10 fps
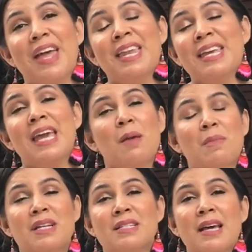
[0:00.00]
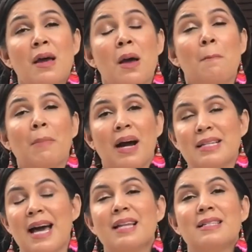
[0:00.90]
And he came and he said, "My
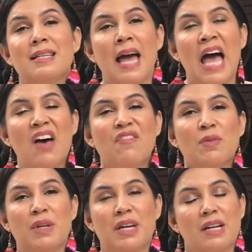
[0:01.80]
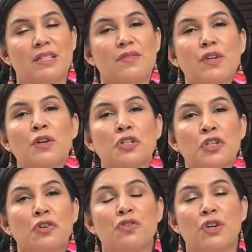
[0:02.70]
dad is in heaven because of your
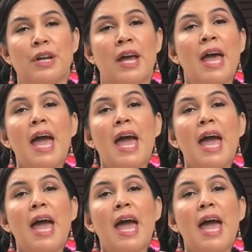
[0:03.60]
children,